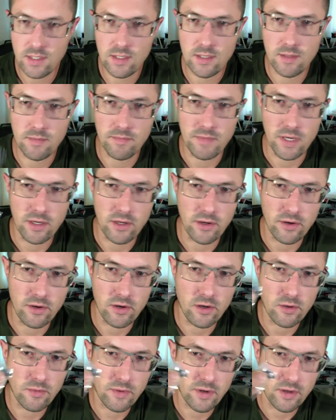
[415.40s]
mounting
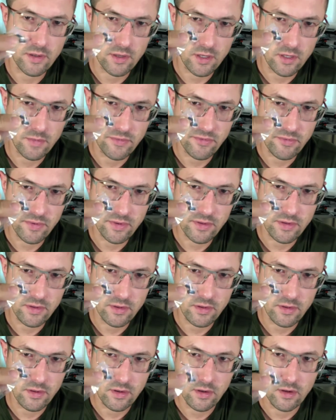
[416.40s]
hardware that comes with
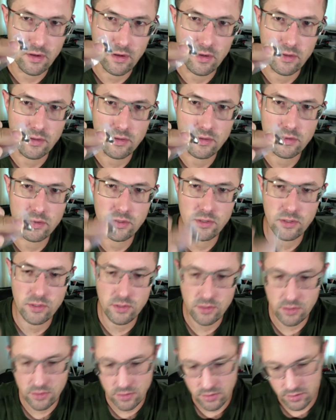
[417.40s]
it are
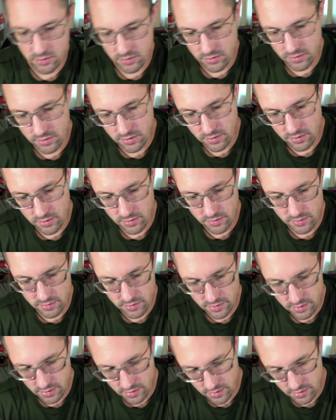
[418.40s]
2 screws.